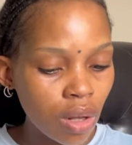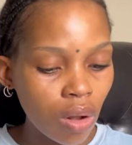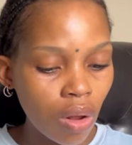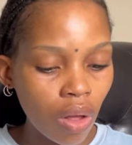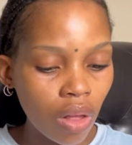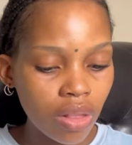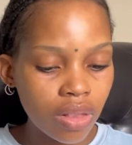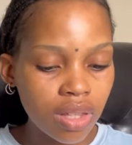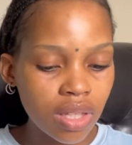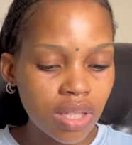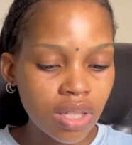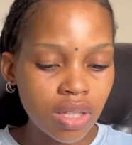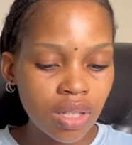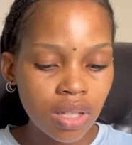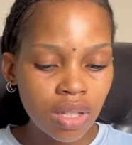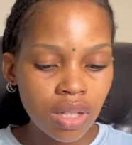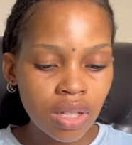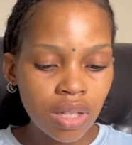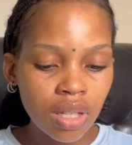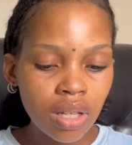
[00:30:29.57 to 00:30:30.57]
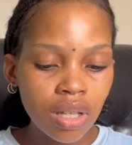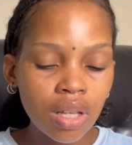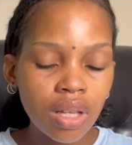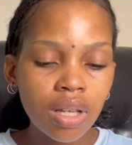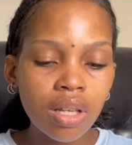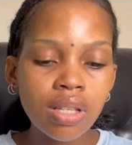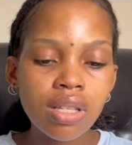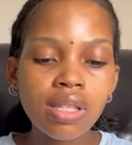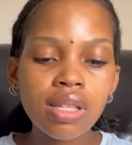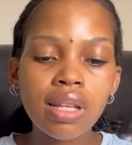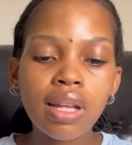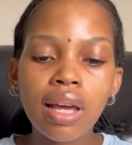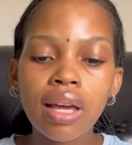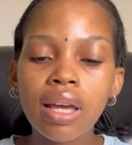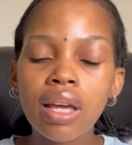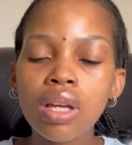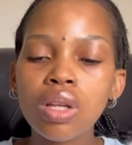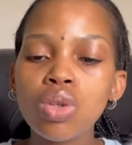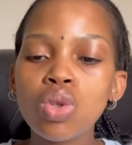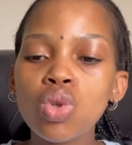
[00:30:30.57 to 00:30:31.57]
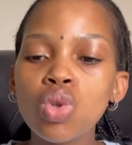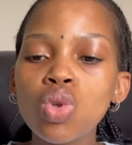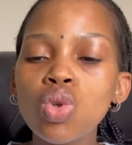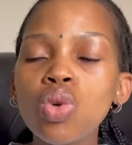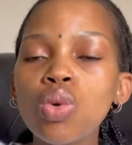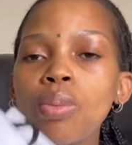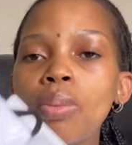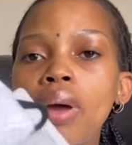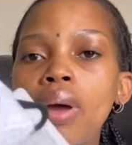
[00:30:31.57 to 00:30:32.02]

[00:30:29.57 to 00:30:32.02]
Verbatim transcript: cloths it's like a two